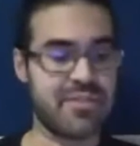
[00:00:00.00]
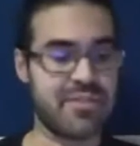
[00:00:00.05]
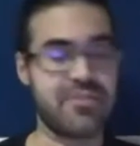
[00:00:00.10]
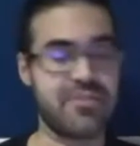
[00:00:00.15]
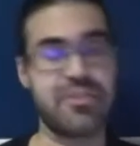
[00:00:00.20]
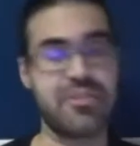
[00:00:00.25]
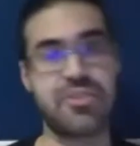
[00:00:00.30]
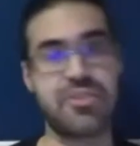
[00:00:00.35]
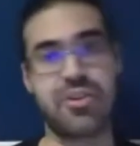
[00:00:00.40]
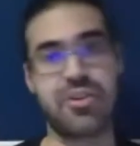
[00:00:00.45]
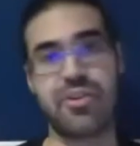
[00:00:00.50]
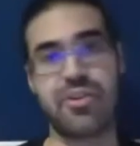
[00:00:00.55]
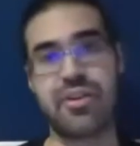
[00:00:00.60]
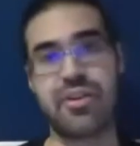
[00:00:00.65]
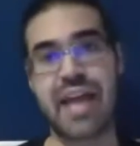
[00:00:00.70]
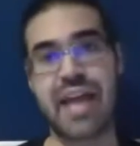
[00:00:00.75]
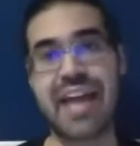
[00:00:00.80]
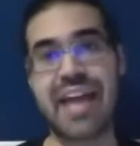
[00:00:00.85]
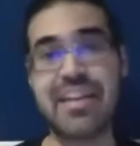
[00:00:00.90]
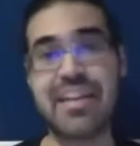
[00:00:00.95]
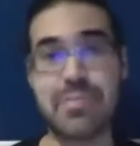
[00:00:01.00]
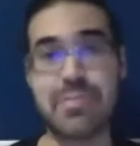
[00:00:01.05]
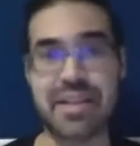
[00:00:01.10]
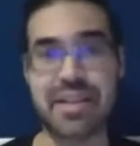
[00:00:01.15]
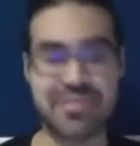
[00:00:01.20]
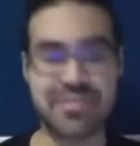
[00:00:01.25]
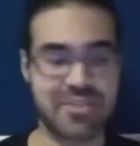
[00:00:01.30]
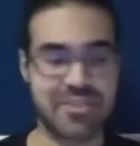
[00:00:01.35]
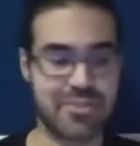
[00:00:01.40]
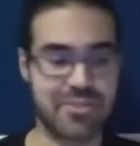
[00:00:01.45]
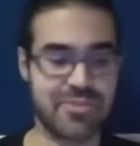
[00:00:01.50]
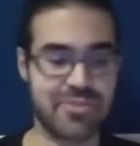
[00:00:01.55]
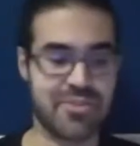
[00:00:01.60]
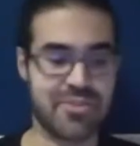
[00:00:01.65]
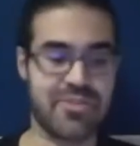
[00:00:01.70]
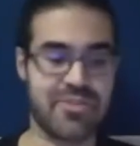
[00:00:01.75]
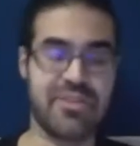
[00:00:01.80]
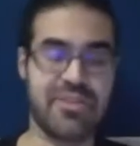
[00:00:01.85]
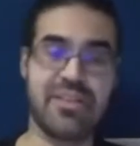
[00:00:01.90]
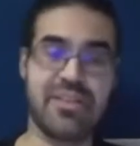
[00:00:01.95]
to turn any Mesa
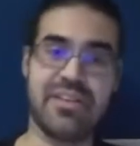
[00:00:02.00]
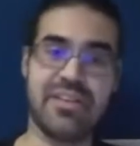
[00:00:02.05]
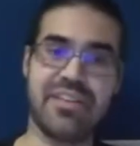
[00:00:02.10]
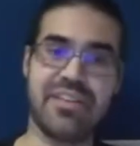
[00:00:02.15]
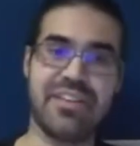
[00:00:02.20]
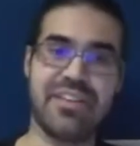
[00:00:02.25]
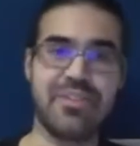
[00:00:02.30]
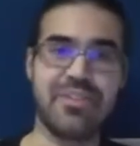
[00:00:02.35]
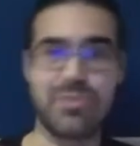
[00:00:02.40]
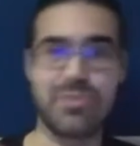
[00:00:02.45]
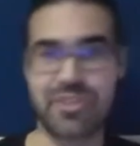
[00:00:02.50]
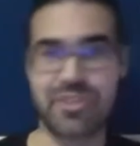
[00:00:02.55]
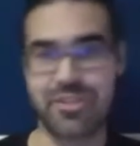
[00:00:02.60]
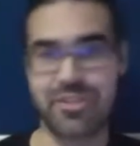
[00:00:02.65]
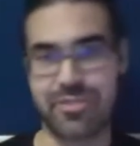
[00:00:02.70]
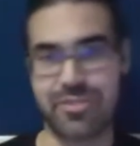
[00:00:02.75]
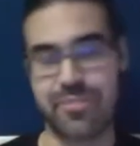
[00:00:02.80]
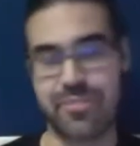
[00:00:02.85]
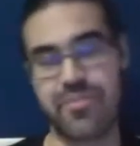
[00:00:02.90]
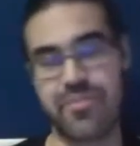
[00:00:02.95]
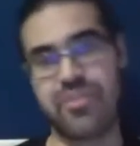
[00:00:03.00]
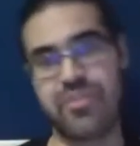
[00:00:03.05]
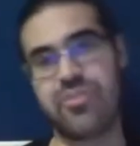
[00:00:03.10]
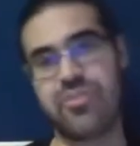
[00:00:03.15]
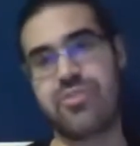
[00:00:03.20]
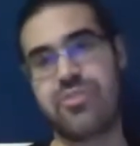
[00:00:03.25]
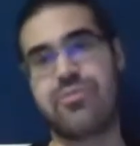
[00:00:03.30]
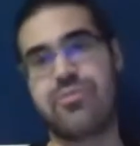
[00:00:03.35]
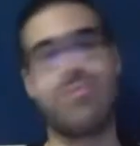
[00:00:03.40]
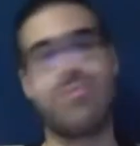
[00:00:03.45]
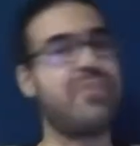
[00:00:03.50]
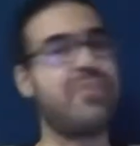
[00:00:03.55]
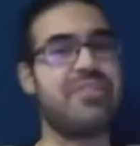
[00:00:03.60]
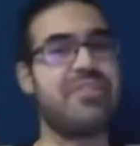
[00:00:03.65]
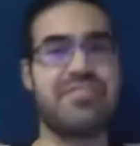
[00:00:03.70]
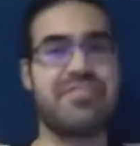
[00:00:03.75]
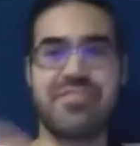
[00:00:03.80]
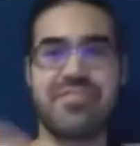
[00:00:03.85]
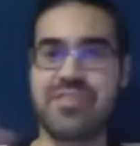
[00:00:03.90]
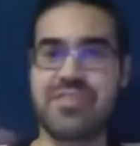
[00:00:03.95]
user into a solver. So this
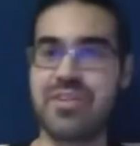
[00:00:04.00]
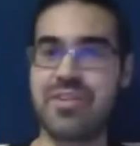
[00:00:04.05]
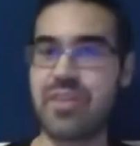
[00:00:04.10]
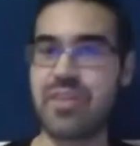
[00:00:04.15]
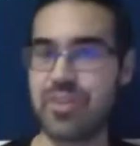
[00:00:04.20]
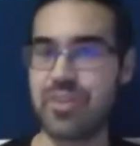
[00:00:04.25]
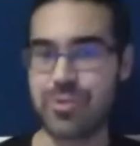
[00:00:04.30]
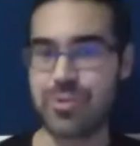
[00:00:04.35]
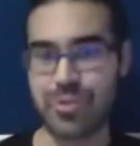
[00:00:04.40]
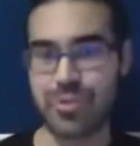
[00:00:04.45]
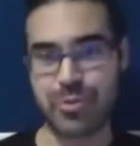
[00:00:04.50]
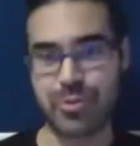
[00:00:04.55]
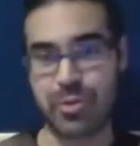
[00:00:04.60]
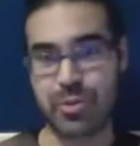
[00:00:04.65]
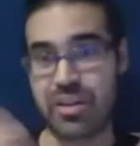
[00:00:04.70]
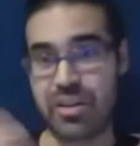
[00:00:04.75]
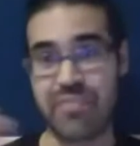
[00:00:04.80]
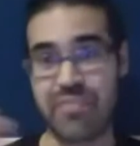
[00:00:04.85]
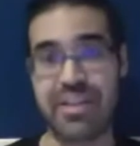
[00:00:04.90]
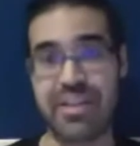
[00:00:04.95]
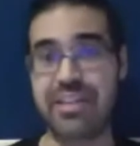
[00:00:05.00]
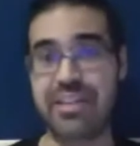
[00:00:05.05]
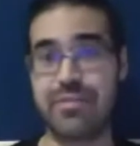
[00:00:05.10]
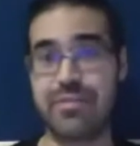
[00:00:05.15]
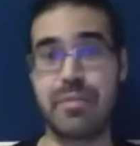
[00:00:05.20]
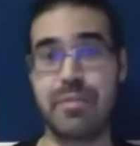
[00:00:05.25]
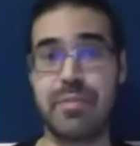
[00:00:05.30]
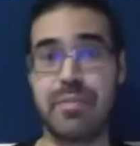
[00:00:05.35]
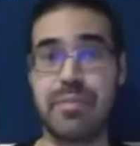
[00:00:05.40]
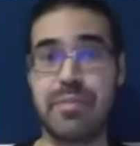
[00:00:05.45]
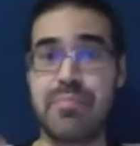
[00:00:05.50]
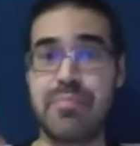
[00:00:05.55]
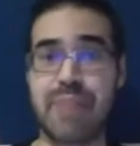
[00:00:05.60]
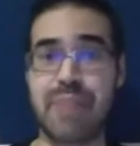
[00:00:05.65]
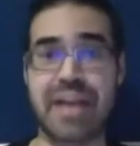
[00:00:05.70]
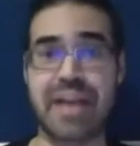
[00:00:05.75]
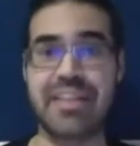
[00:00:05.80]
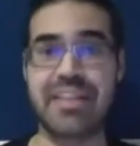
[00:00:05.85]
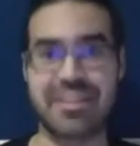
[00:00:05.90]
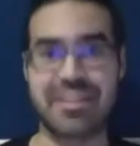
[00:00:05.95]
means users would effectively be
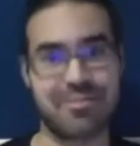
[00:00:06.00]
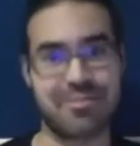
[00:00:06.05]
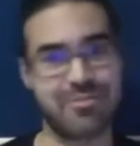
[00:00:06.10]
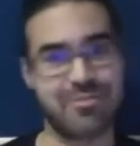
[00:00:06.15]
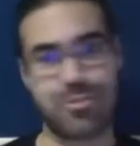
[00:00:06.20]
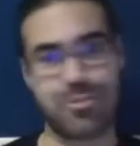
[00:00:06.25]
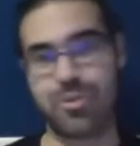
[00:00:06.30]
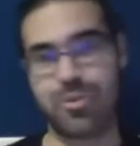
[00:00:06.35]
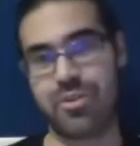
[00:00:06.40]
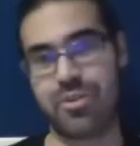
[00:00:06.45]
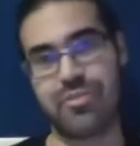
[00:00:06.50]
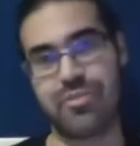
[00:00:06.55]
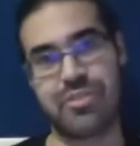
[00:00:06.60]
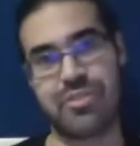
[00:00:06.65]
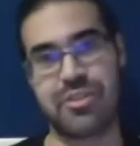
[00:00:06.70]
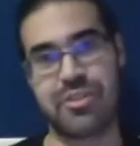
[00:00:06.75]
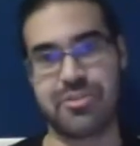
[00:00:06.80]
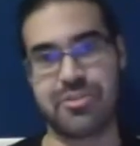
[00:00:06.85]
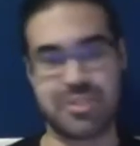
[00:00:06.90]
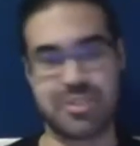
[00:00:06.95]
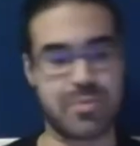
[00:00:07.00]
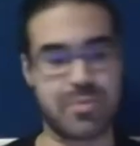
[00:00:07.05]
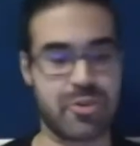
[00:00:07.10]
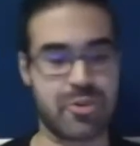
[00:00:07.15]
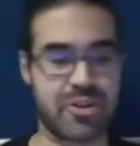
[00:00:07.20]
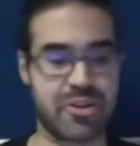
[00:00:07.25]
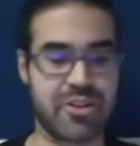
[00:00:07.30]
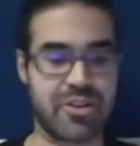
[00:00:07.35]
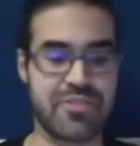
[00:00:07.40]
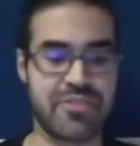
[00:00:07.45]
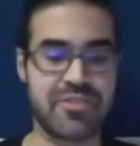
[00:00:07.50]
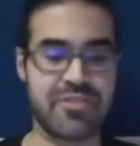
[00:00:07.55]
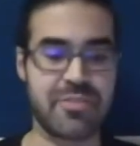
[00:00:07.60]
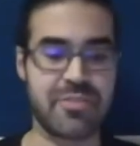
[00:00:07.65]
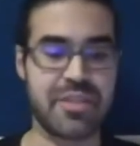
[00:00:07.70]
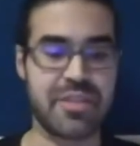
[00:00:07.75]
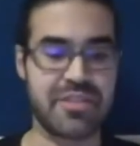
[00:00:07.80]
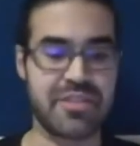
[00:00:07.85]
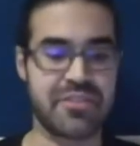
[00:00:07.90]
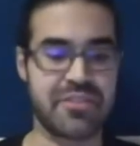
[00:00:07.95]
mining for the Gnosis protocol and
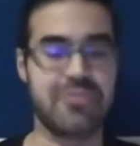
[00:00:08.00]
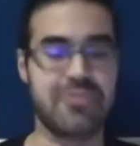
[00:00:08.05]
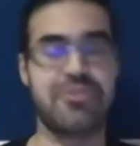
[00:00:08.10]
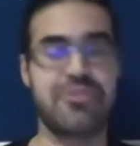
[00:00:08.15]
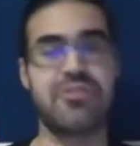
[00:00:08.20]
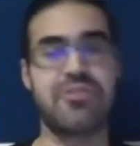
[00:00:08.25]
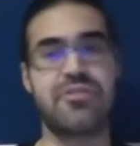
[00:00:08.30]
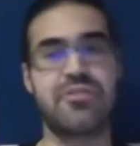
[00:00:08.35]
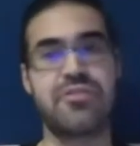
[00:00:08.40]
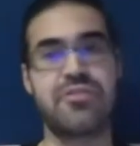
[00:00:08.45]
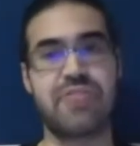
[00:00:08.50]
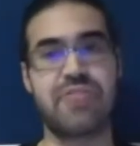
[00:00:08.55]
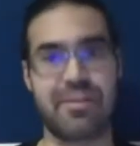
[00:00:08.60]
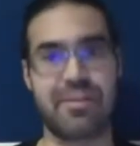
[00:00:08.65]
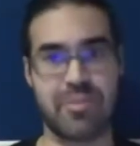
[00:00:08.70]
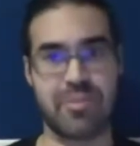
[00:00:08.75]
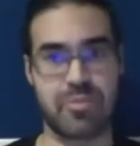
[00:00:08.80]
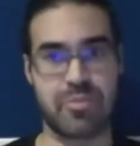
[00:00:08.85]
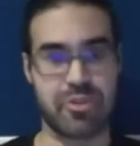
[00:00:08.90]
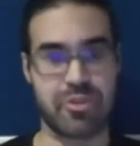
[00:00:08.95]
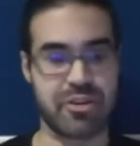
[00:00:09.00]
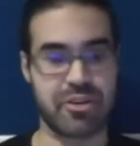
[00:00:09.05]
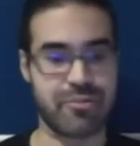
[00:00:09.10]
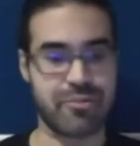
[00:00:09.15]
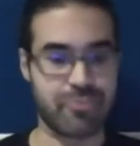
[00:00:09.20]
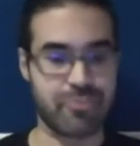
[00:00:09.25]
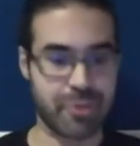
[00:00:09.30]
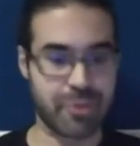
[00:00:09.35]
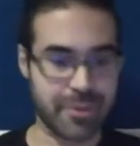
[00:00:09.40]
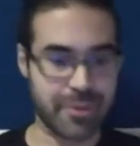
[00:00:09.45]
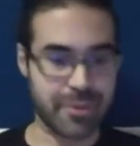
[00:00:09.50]
submitting solutions to drive the protocol forward.